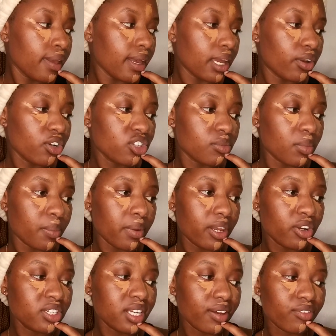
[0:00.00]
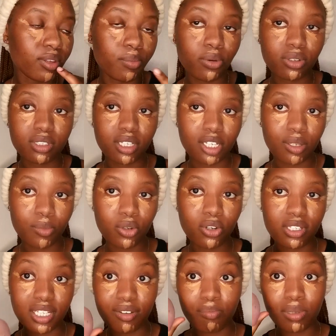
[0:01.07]
I don't have the box anymore
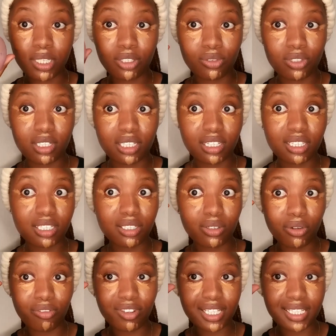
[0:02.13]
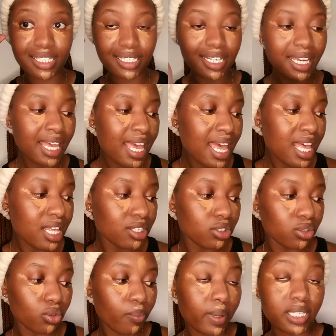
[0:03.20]
because I've been using this, obviously.
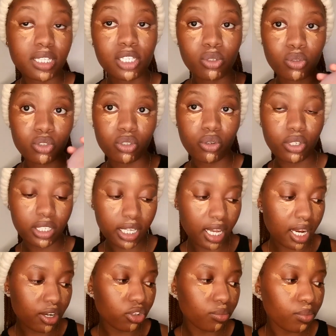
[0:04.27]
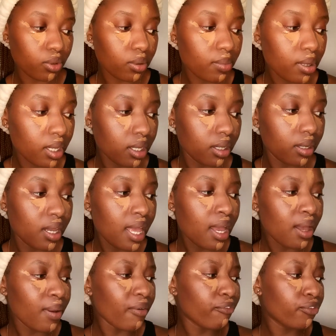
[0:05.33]
So, but this was only 100 bob.
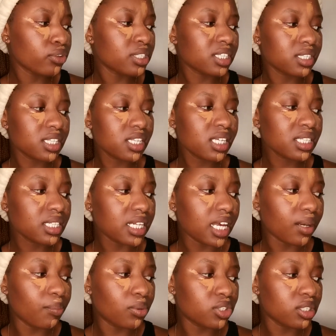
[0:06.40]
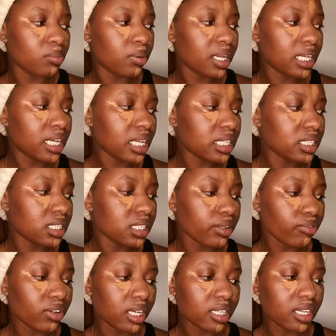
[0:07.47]
For things like beauty blenders,
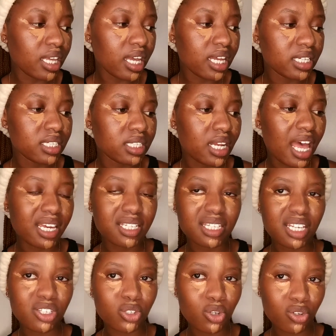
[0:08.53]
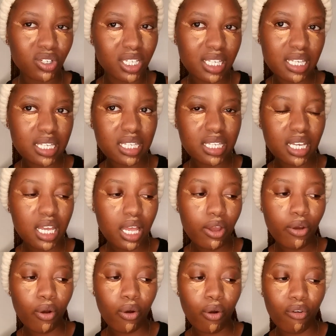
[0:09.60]
stuff like that, accessories
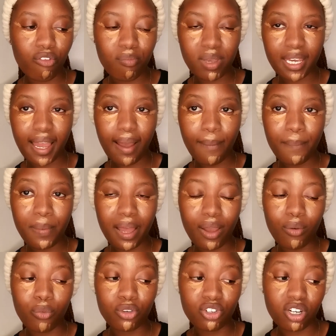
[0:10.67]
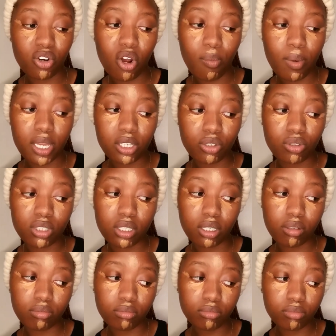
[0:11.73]
of makeup, I would recommend
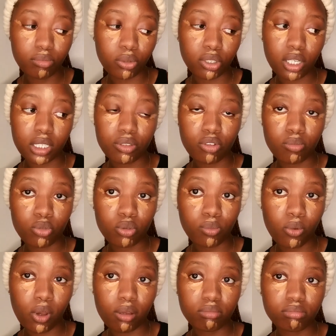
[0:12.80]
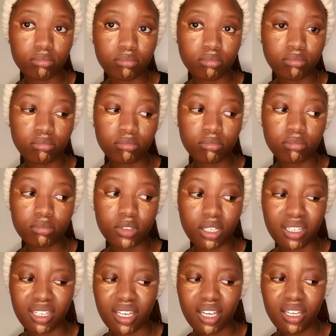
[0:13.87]
using the products from Dubois.
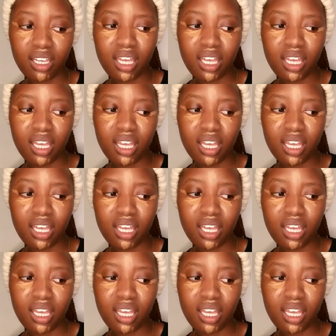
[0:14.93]
Yeah.